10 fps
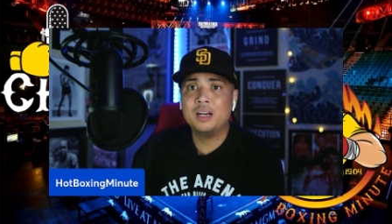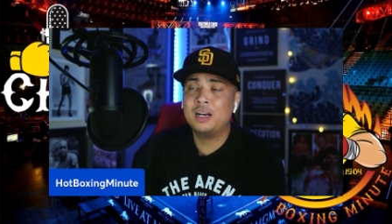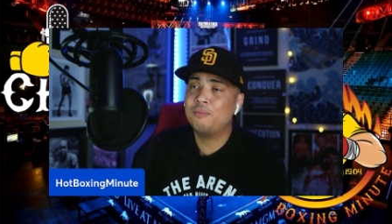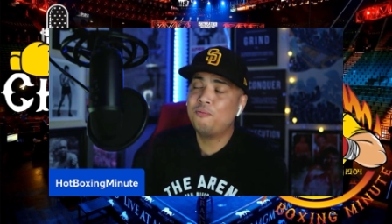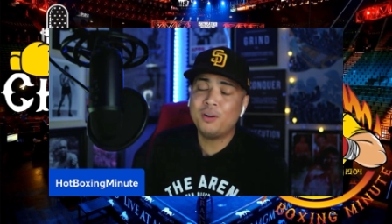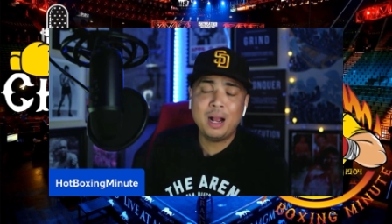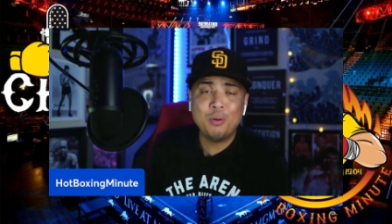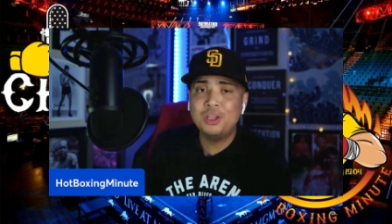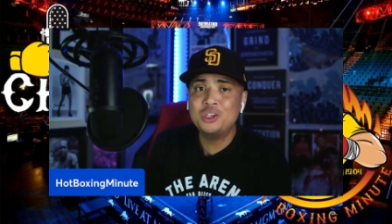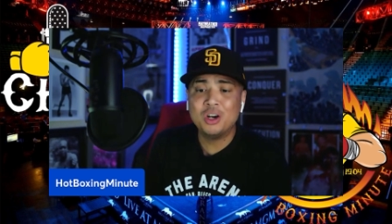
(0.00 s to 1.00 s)
Uh, forgot
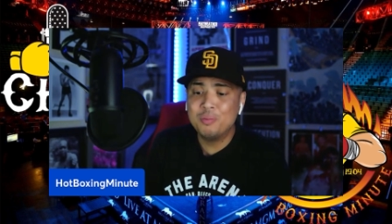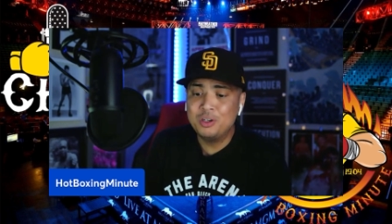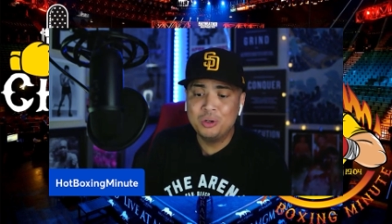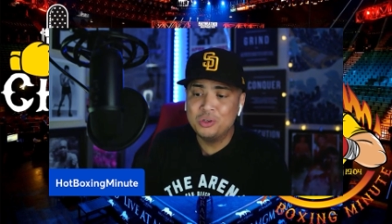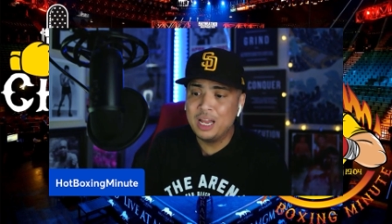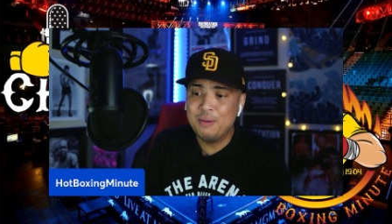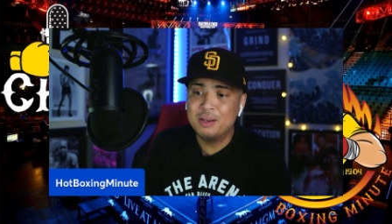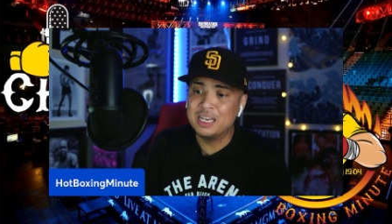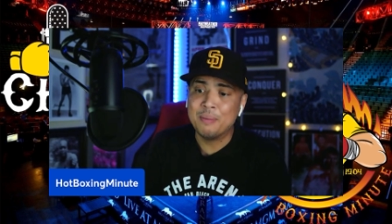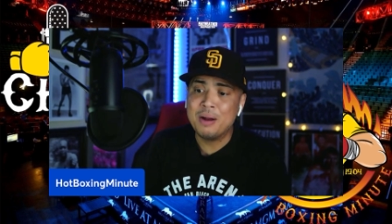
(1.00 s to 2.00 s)
what the German dude's name is,
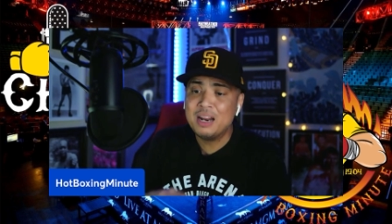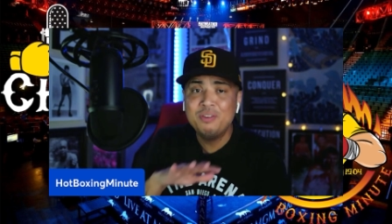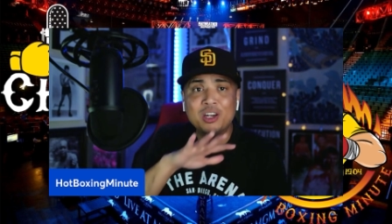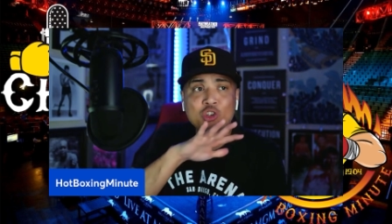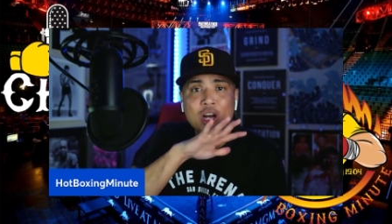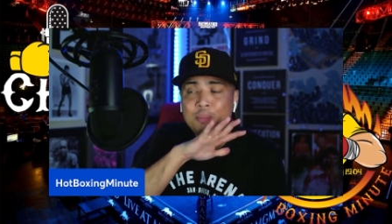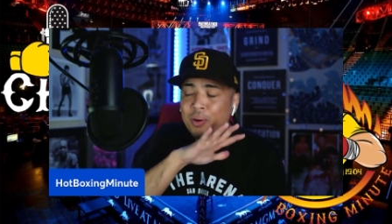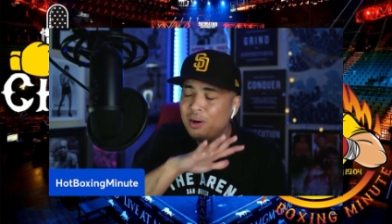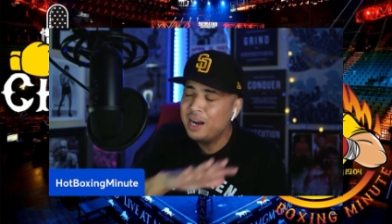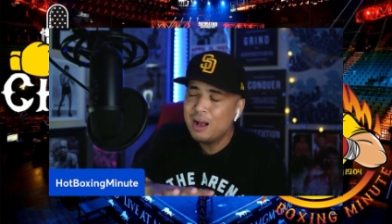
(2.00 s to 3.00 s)
and I'm not even going to try to
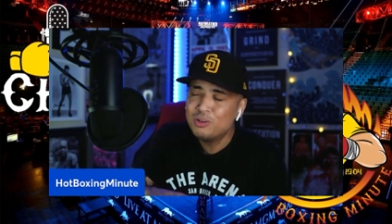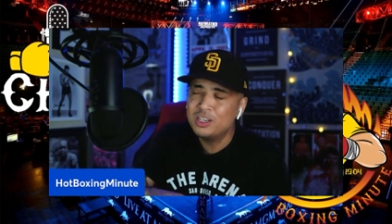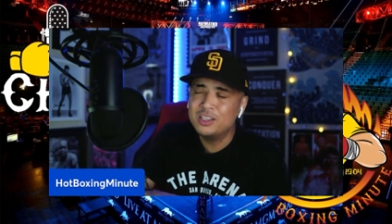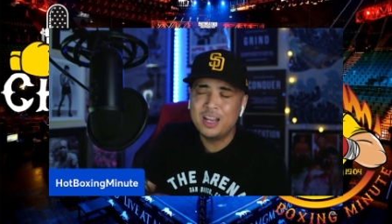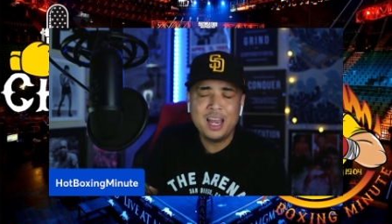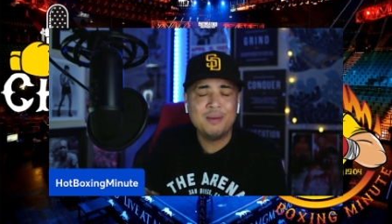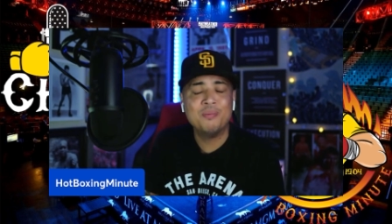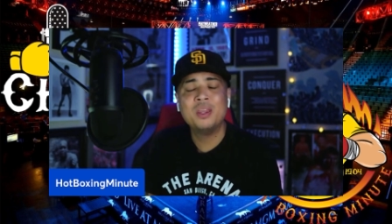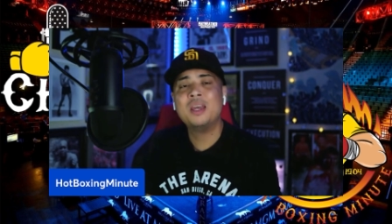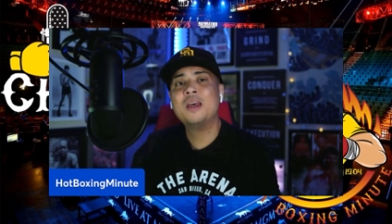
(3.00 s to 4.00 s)
pronounce his name.
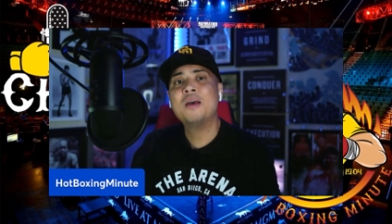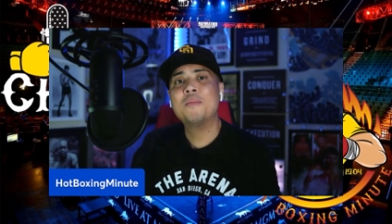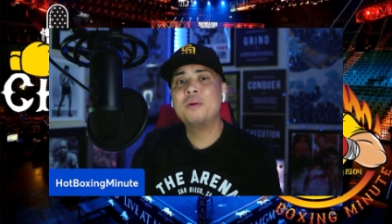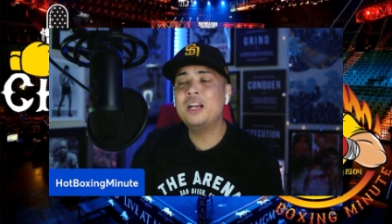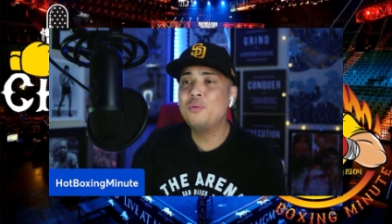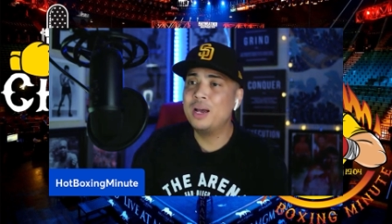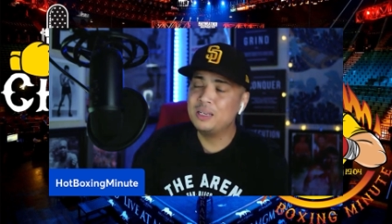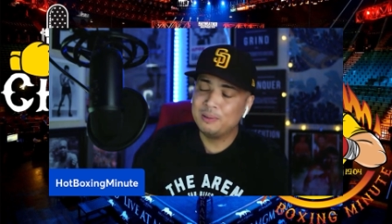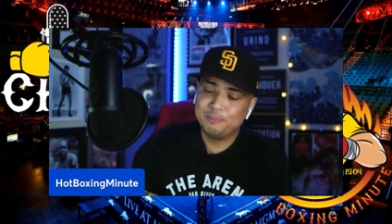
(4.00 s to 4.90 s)
But anyways,